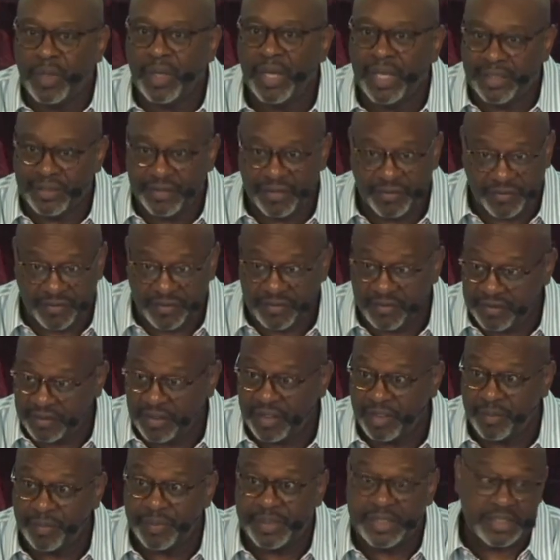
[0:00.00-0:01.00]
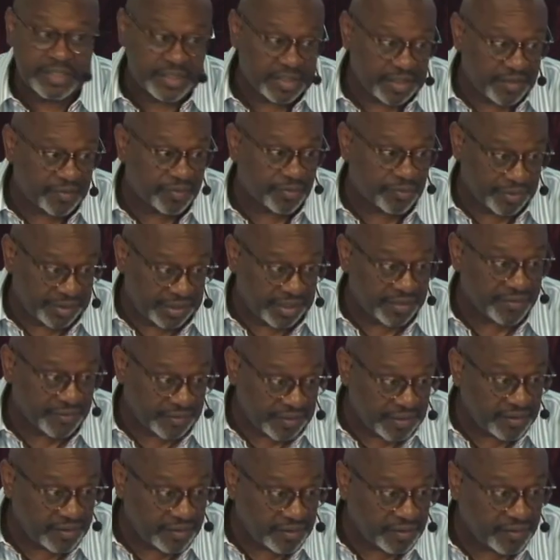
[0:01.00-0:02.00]
And this is going to be tough when I
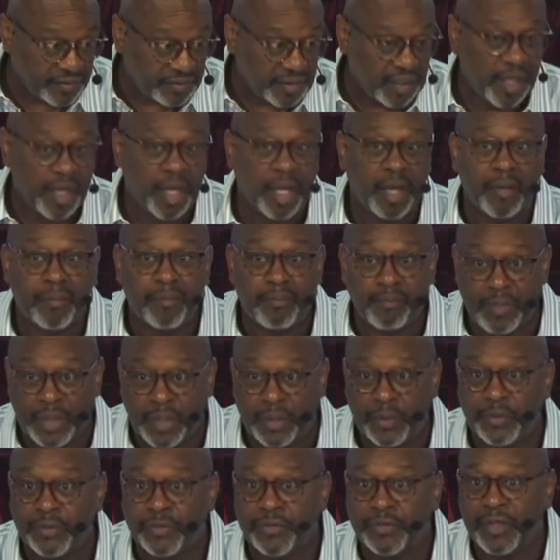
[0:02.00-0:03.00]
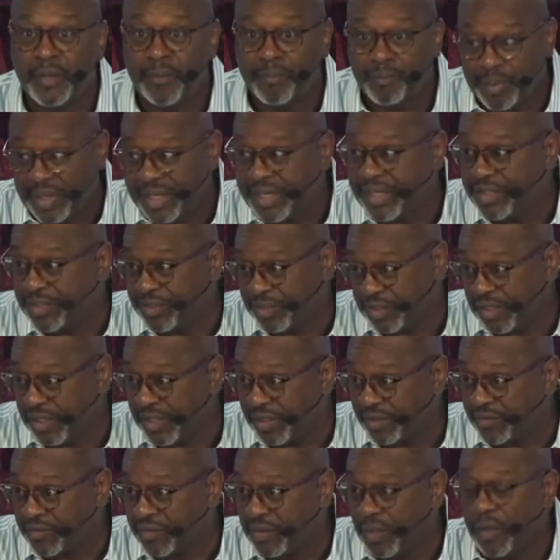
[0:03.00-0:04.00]
say this. Most
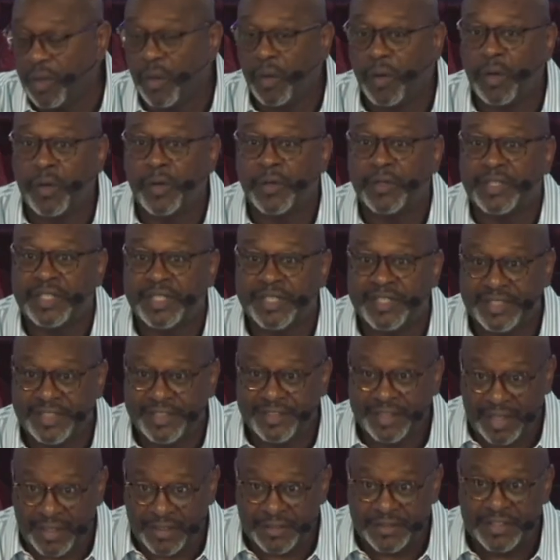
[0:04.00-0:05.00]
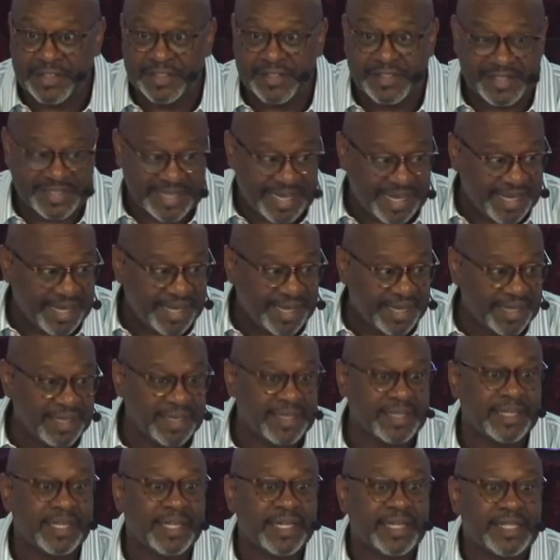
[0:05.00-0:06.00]
paychecks are
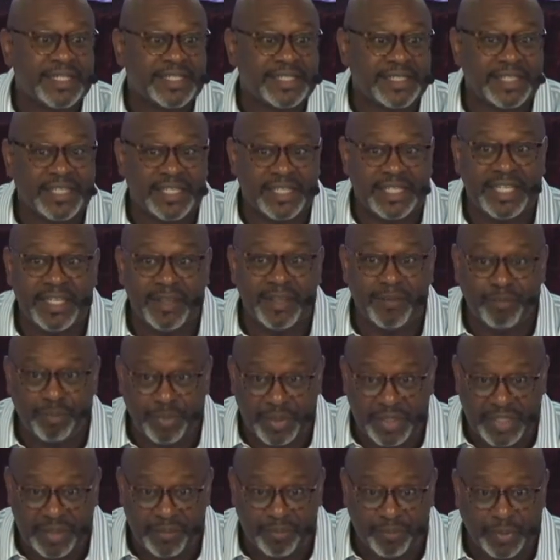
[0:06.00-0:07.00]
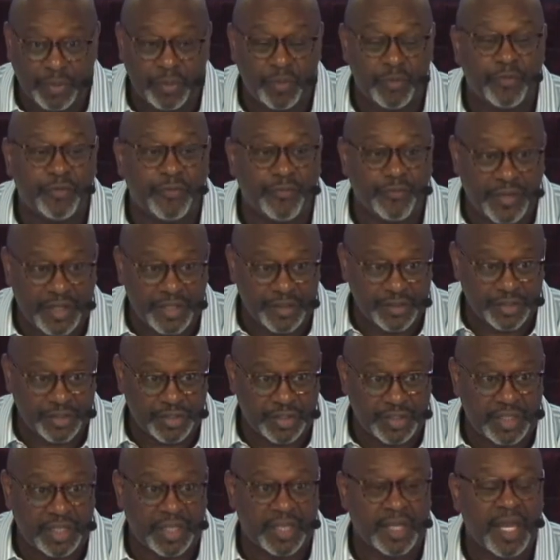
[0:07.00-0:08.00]
designed to keep people
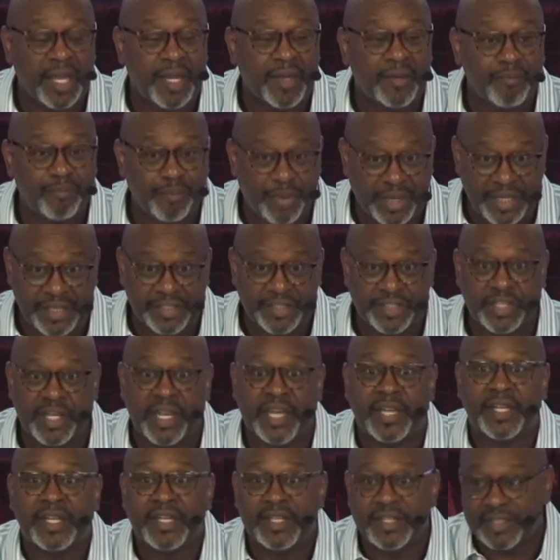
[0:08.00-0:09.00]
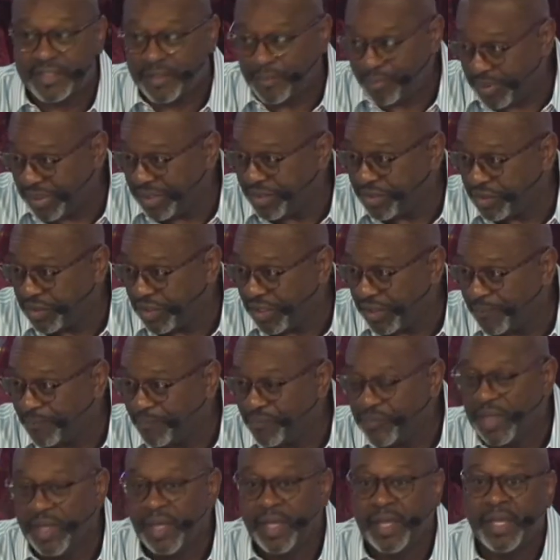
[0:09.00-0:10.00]
functioning paycheck to paycheck.
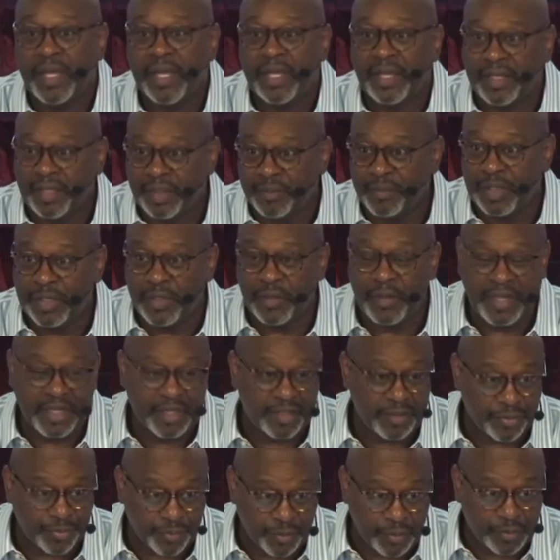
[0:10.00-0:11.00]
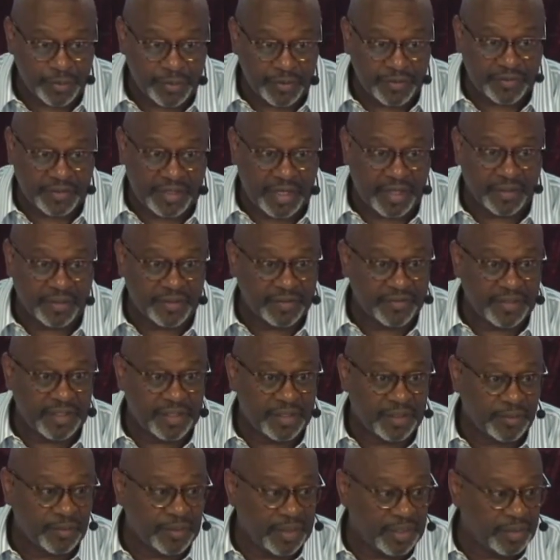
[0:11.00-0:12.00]
And let me go ahead and throw this out because
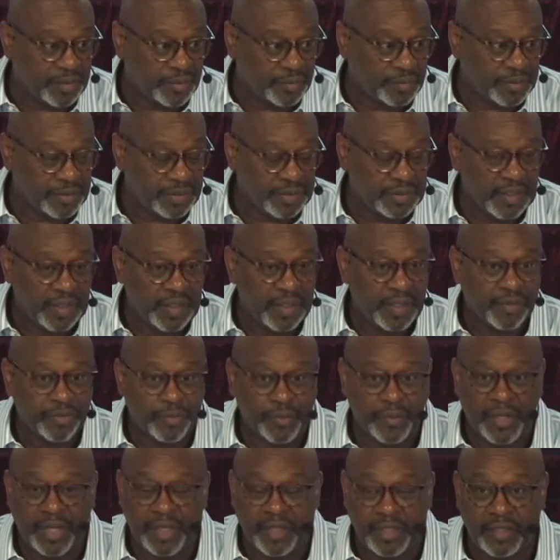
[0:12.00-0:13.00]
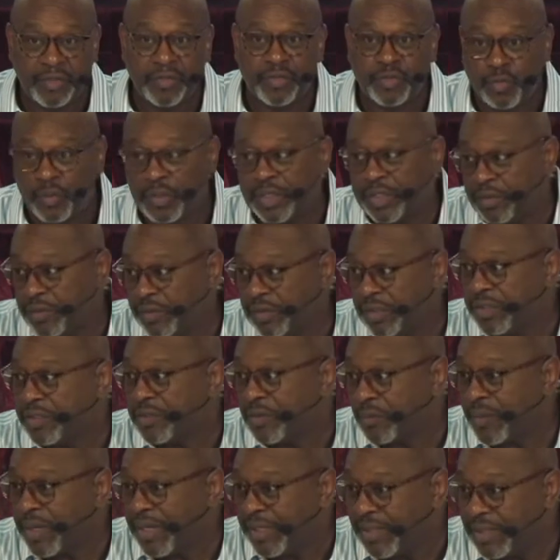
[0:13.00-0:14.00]
I don't want to throw you out. Here's one you need
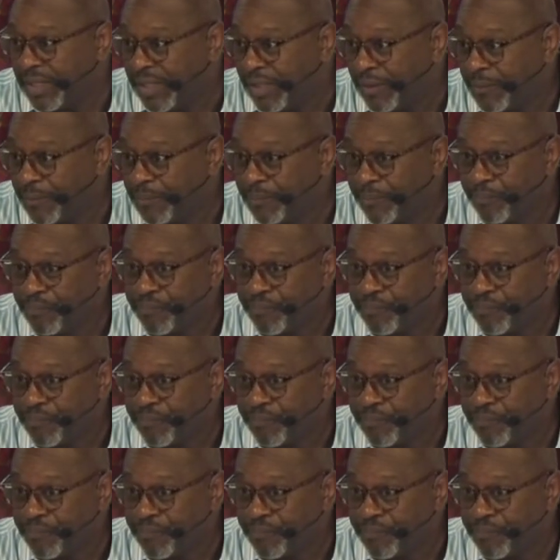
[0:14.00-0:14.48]
to write down.